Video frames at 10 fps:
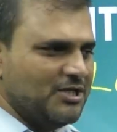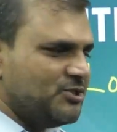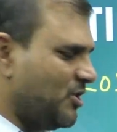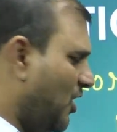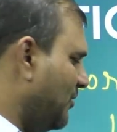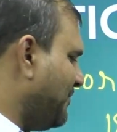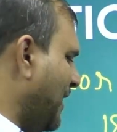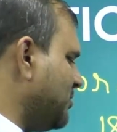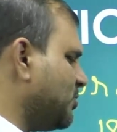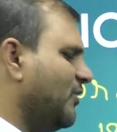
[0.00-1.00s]
She got
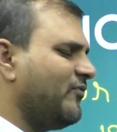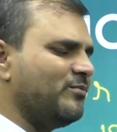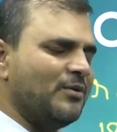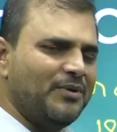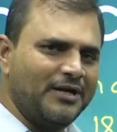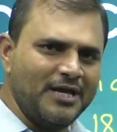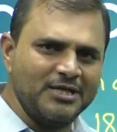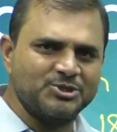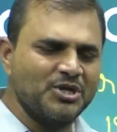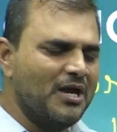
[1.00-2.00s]
pension from the
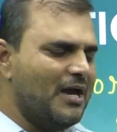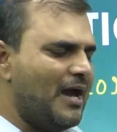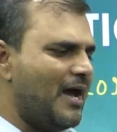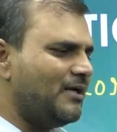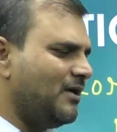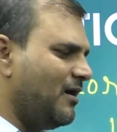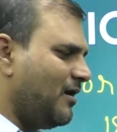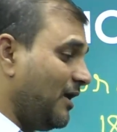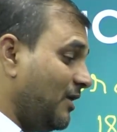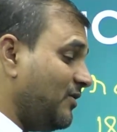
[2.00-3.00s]
British, and
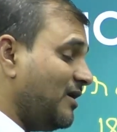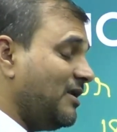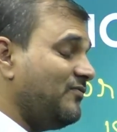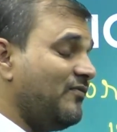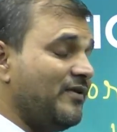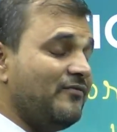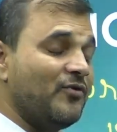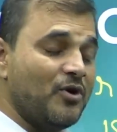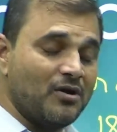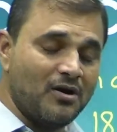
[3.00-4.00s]
in
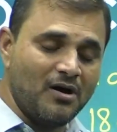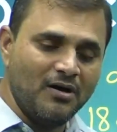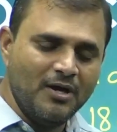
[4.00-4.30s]
1854,